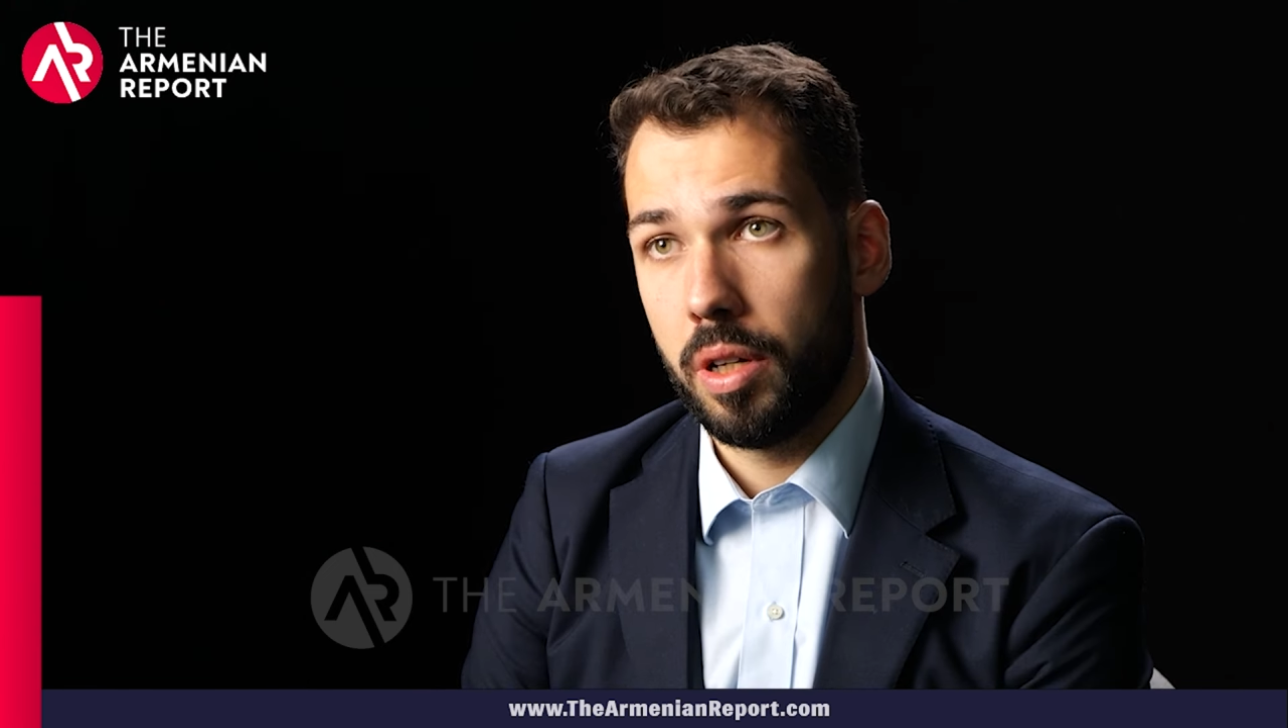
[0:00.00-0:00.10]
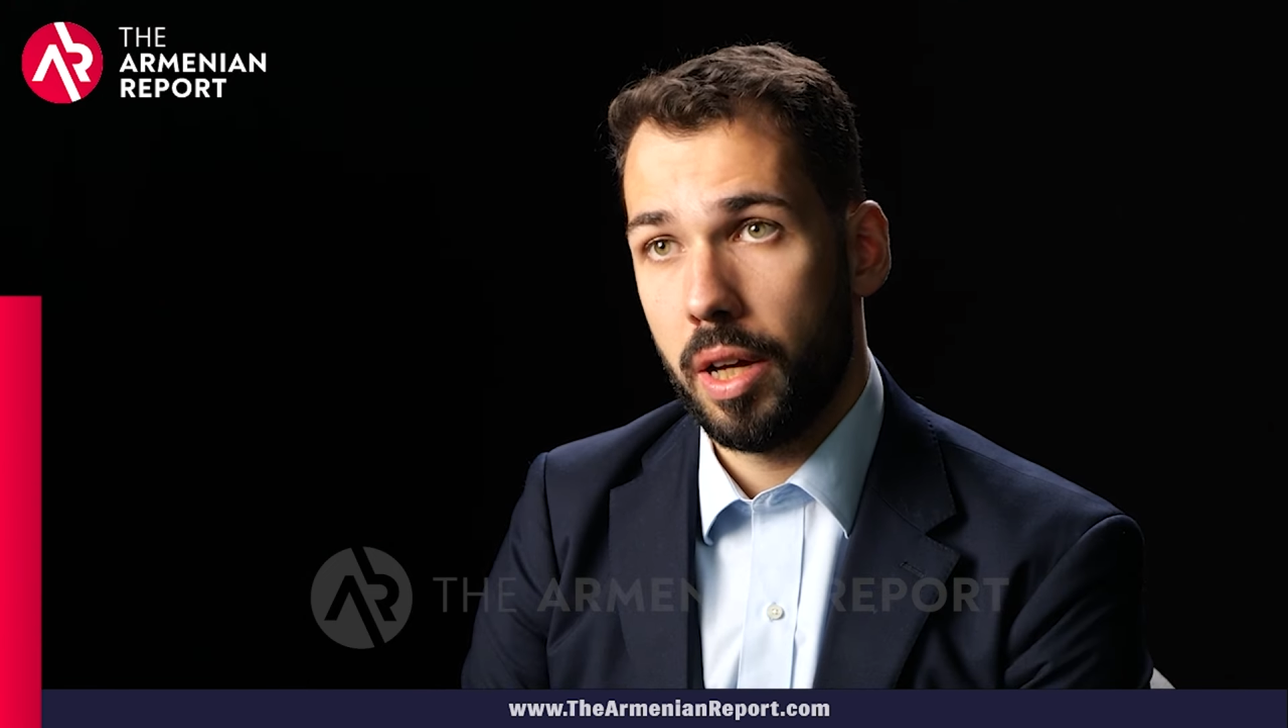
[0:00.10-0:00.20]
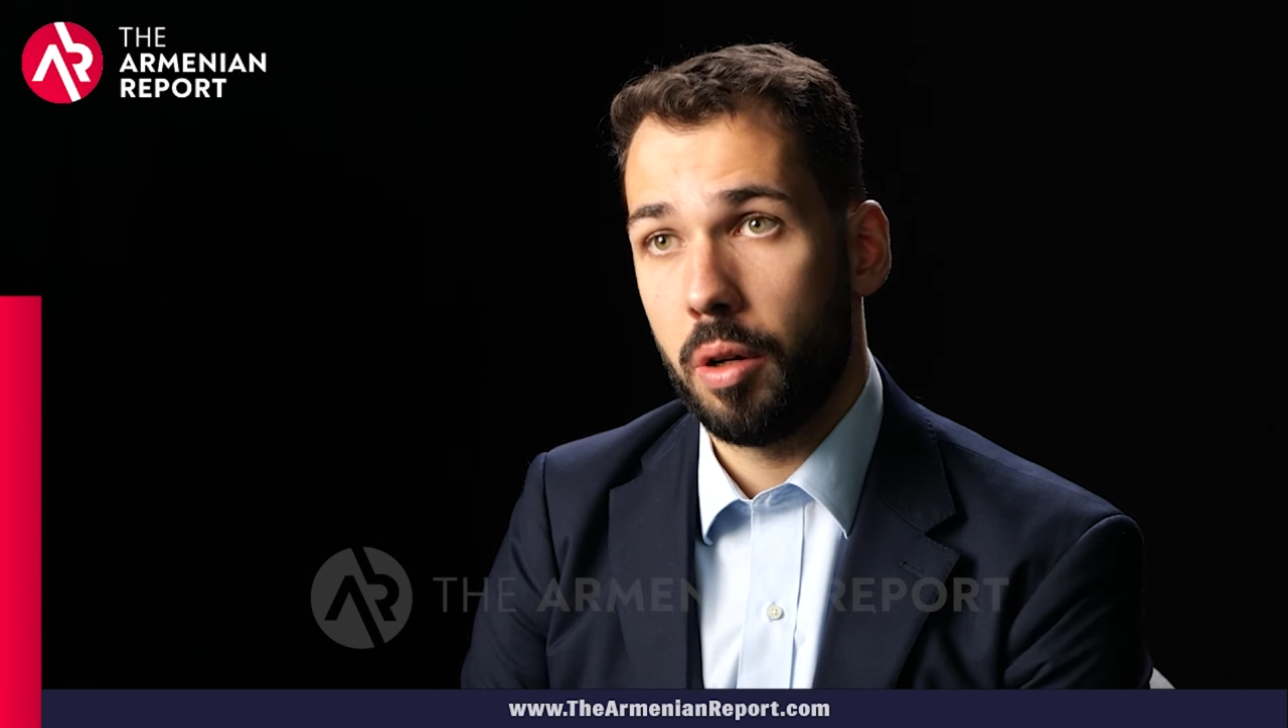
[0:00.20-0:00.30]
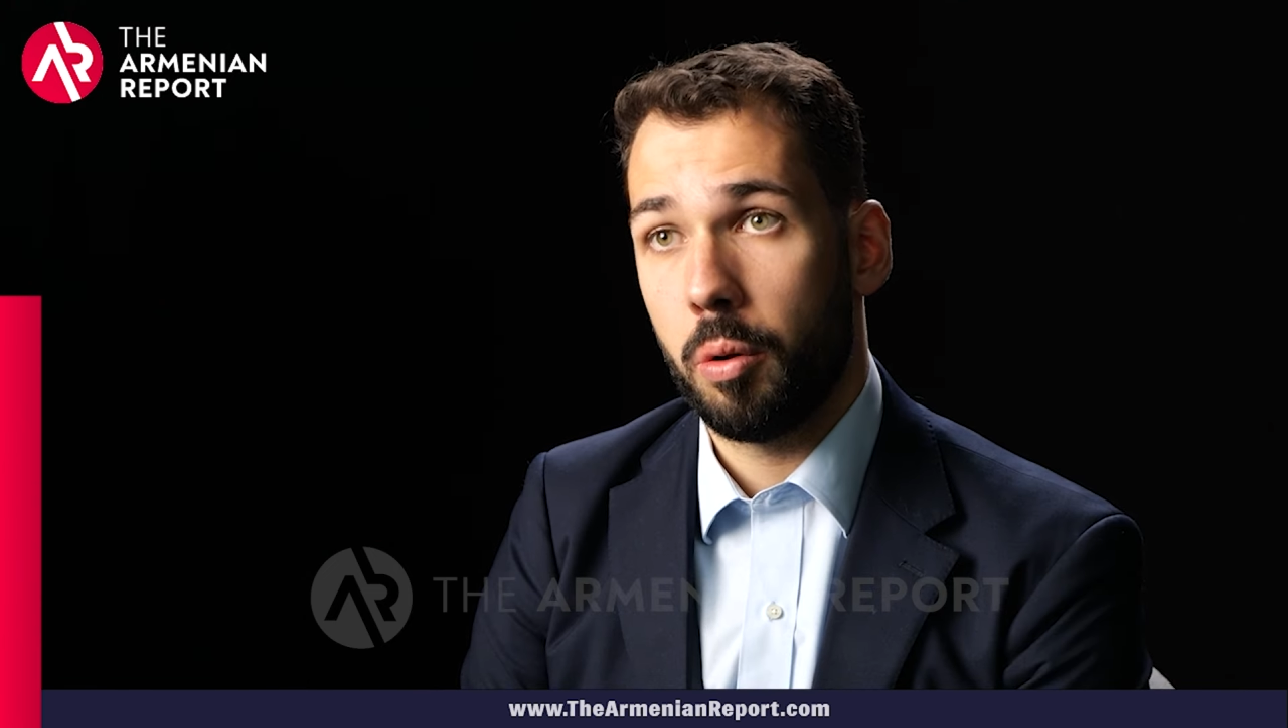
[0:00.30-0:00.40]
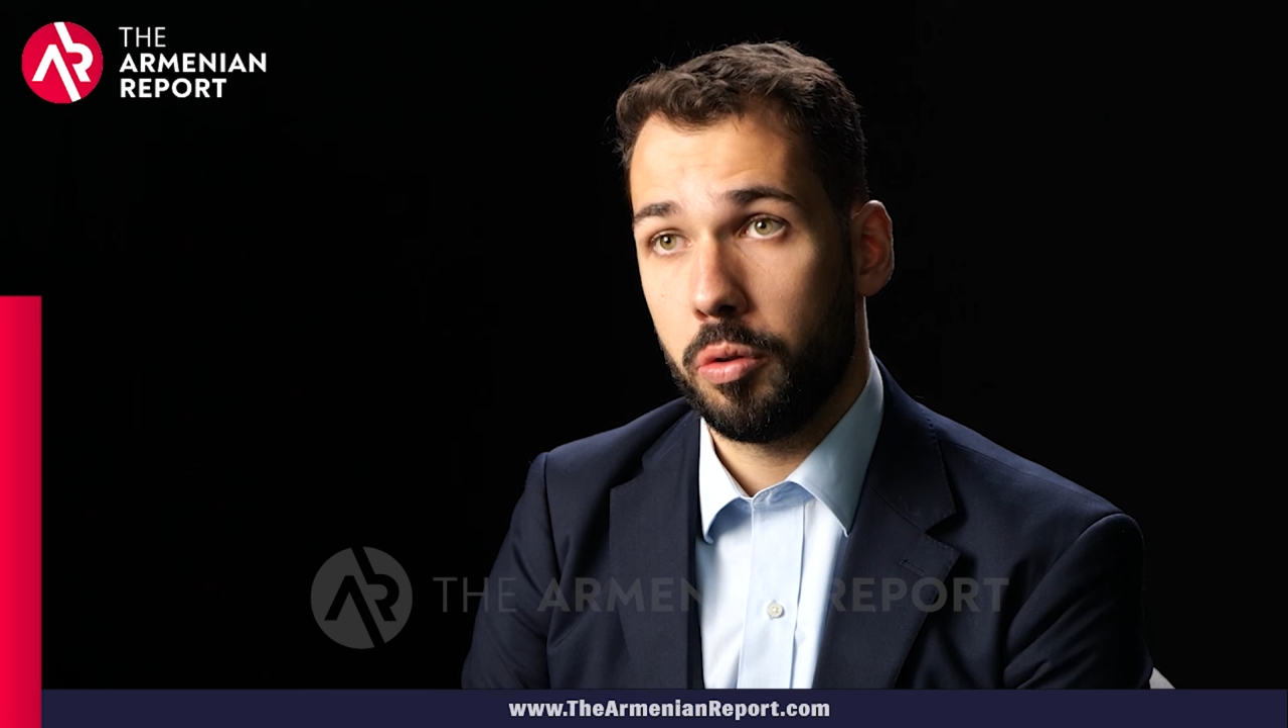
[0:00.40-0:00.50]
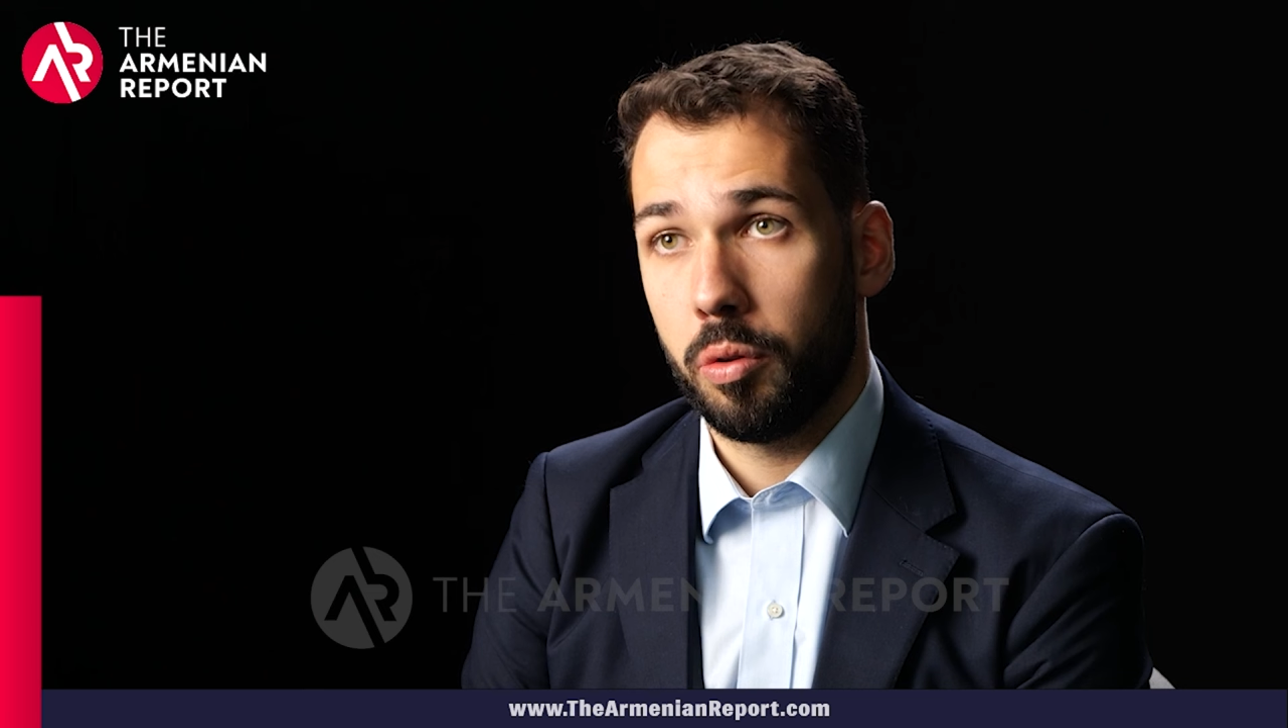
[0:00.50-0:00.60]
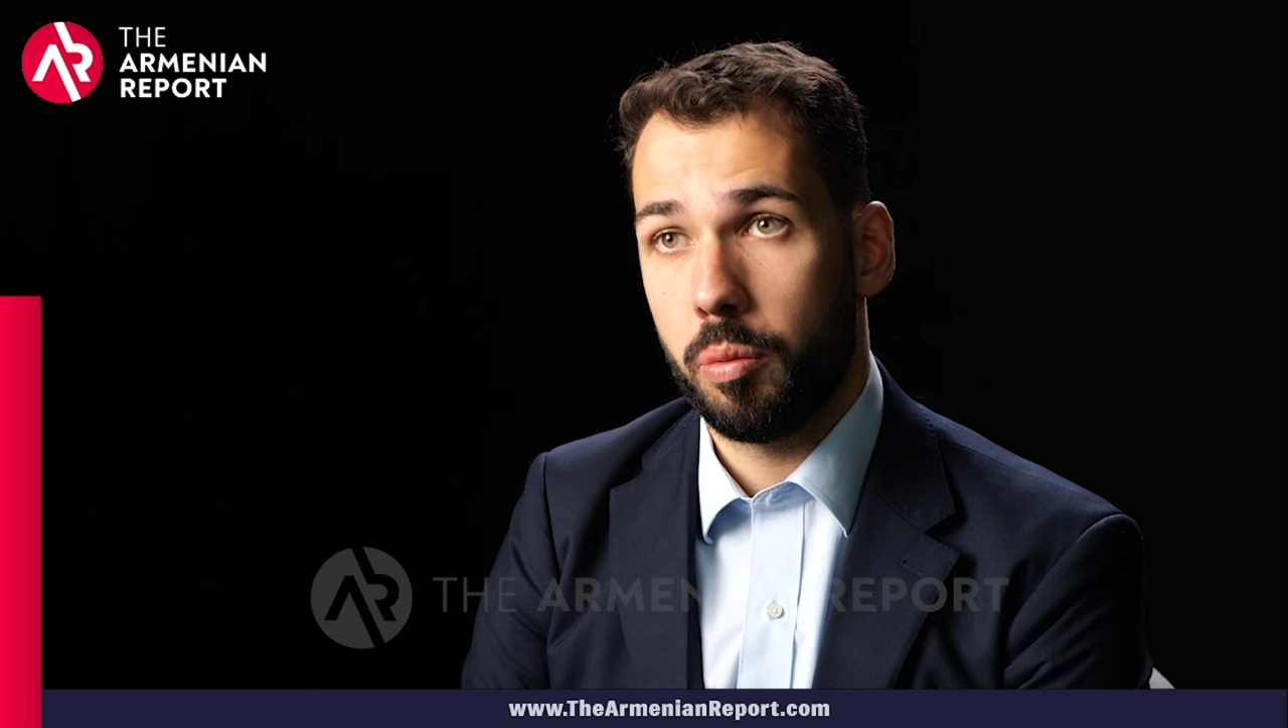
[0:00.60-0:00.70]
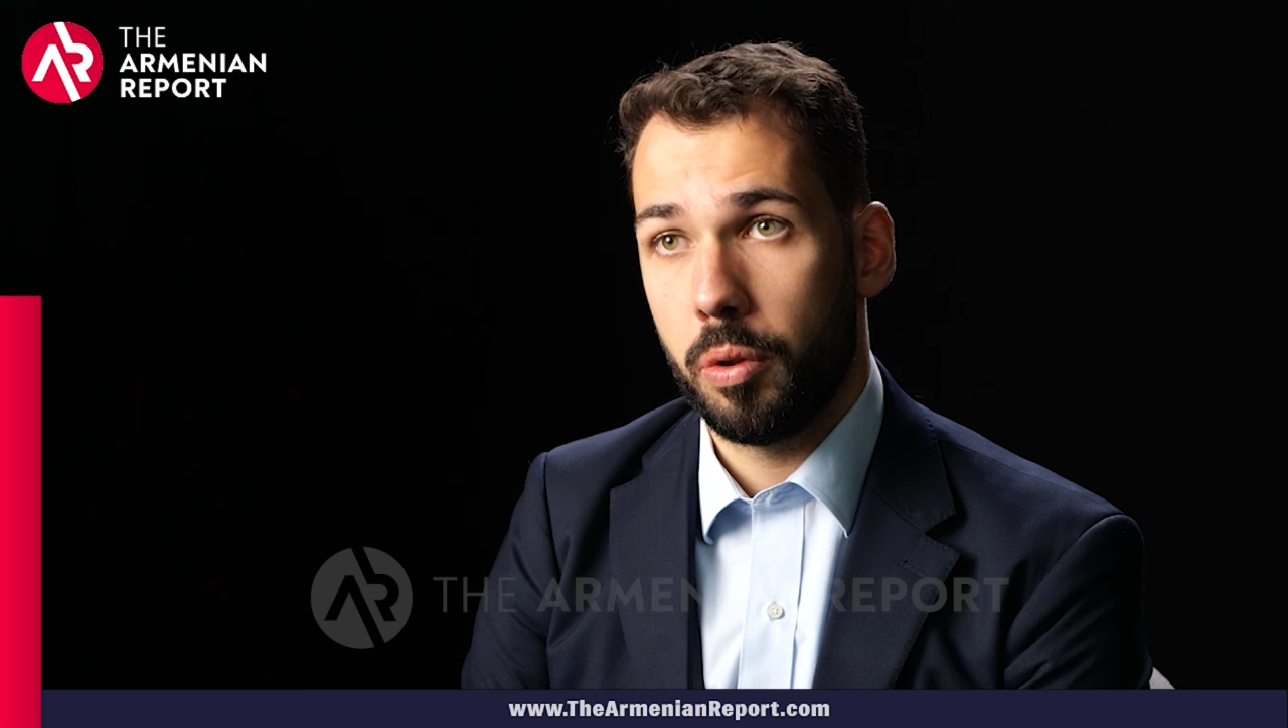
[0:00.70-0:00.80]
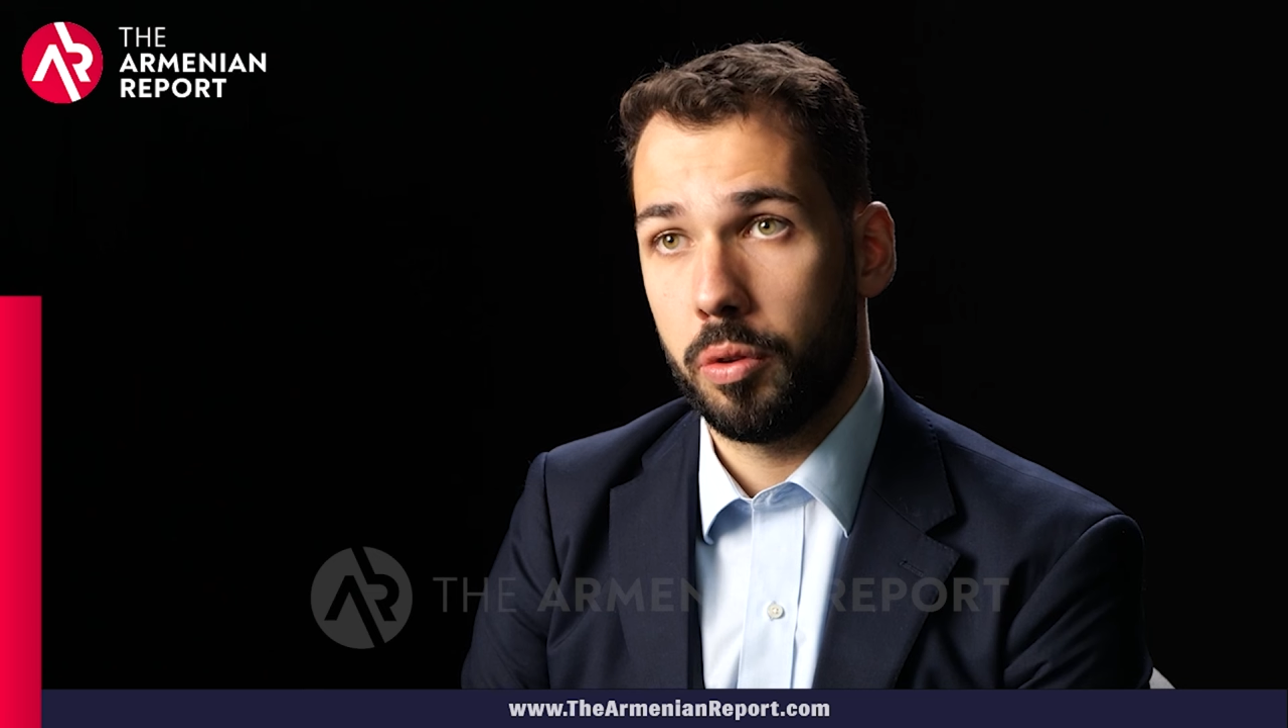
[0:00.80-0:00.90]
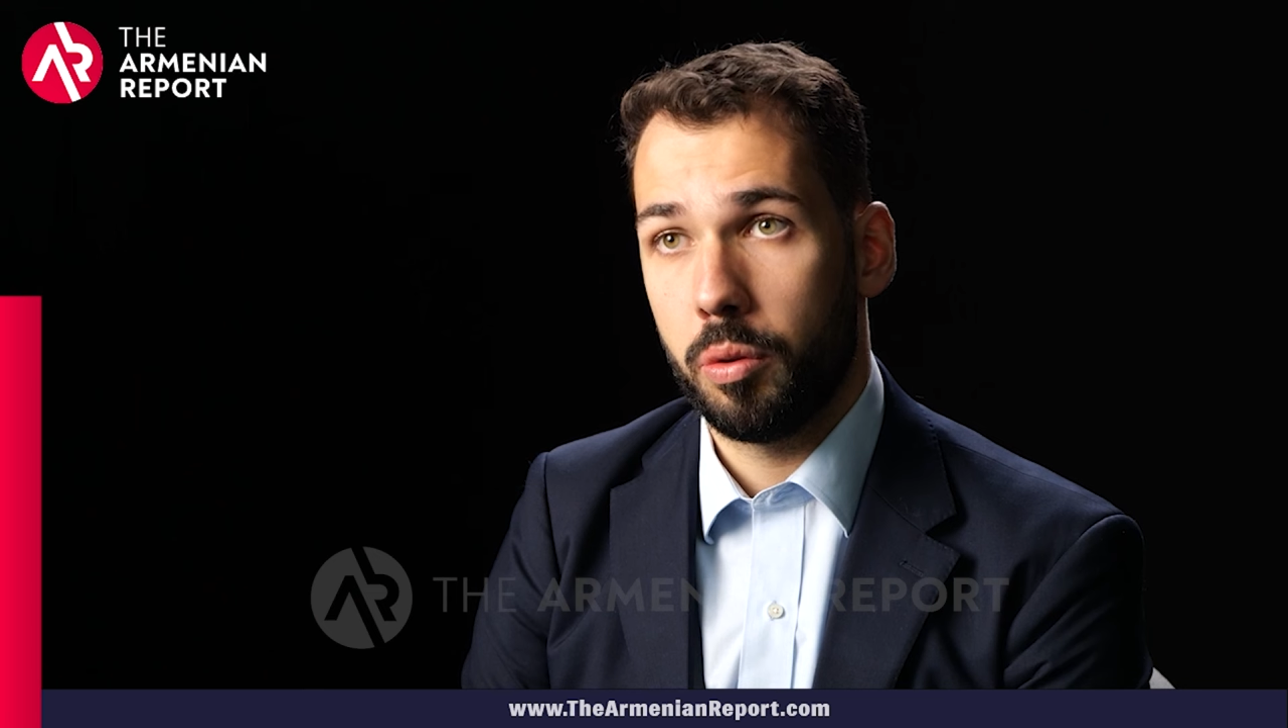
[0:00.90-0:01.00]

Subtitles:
and also boys